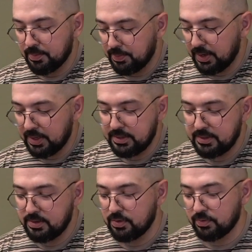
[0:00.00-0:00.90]

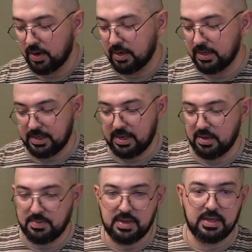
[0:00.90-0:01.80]
But Ron at
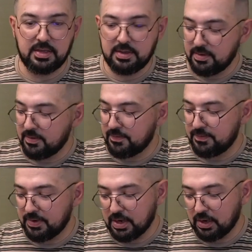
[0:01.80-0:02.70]
KME
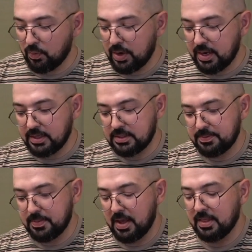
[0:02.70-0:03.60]
figured out a way
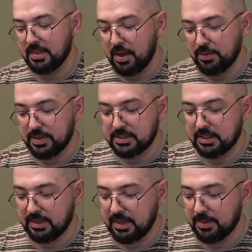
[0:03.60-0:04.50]
to allow this
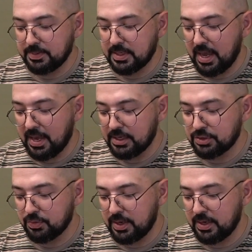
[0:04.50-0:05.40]
clamp to
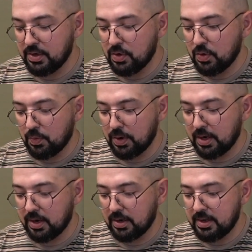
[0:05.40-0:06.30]
actuate
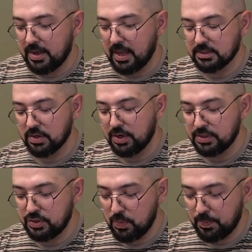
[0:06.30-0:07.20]
where as long
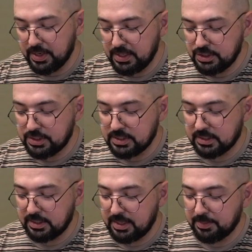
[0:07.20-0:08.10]
as you pinch this
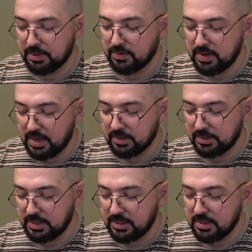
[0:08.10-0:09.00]
clamp
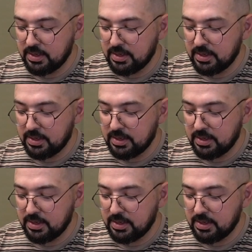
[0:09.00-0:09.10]
correctly,